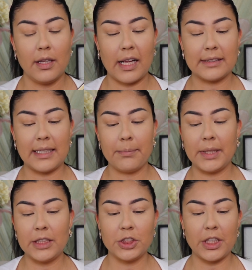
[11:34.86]
that
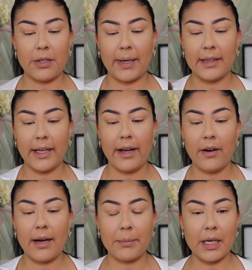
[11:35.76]
Tempting shade right
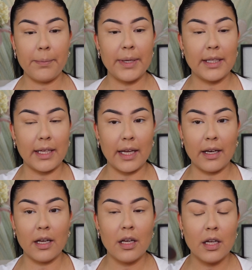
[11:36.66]
there, and I'm gonna
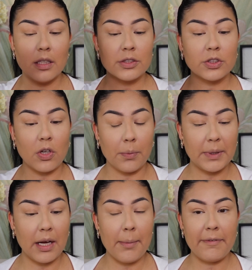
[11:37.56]
begin
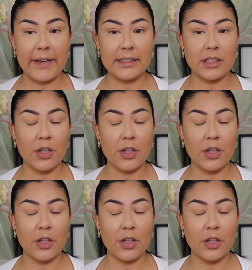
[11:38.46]
sculpting on my face.